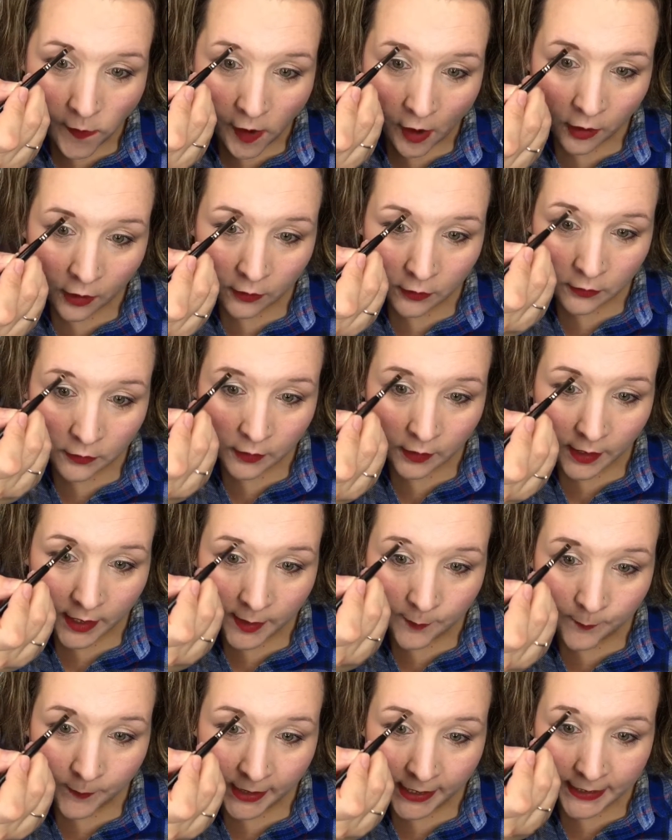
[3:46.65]
arc
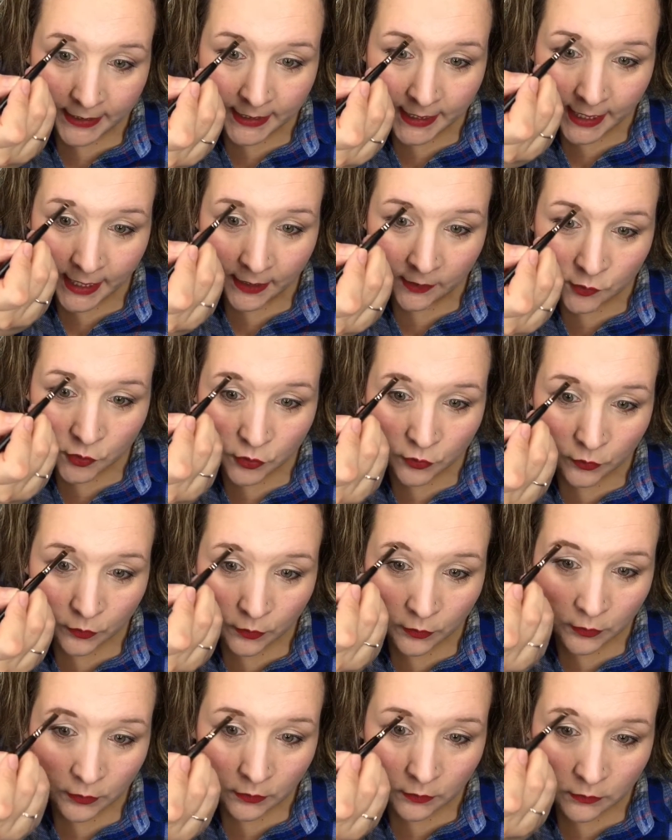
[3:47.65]
and my
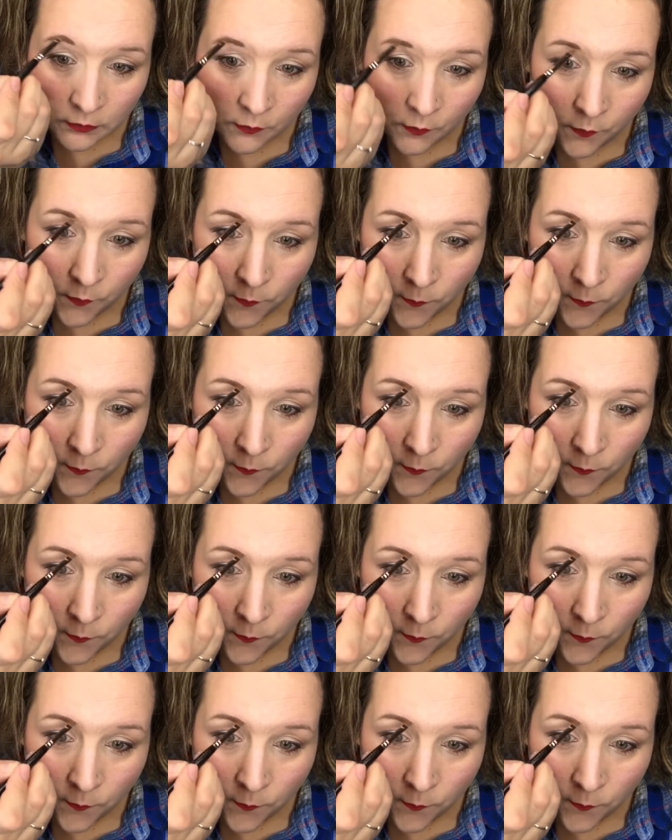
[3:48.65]
natural